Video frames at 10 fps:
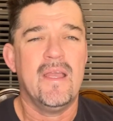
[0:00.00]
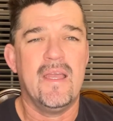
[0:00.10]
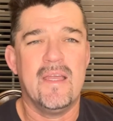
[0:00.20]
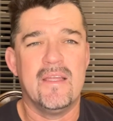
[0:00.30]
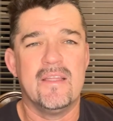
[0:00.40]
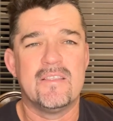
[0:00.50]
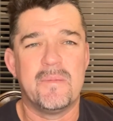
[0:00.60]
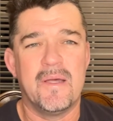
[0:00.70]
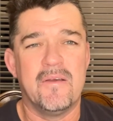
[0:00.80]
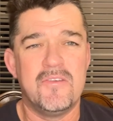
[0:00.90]
And it's
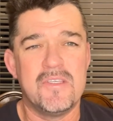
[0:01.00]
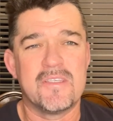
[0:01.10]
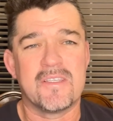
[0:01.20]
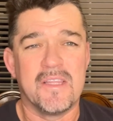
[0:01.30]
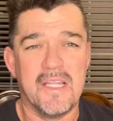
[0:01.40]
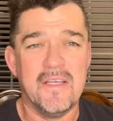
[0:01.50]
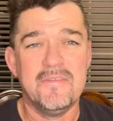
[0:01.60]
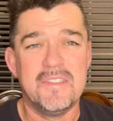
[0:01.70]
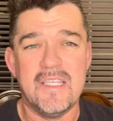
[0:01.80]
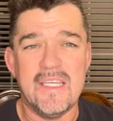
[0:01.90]
about how Jesus
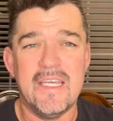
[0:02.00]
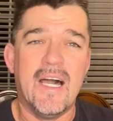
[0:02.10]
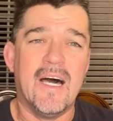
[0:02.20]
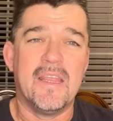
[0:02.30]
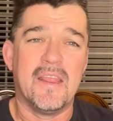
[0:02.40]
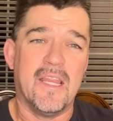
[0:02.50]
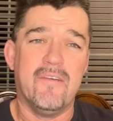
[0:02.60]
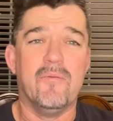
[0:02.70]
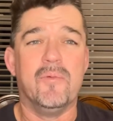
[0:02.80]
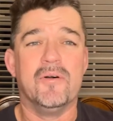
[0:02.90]
loves the
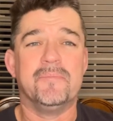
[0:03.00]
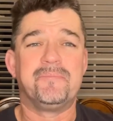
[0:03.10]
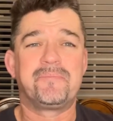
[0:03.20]
unlovable.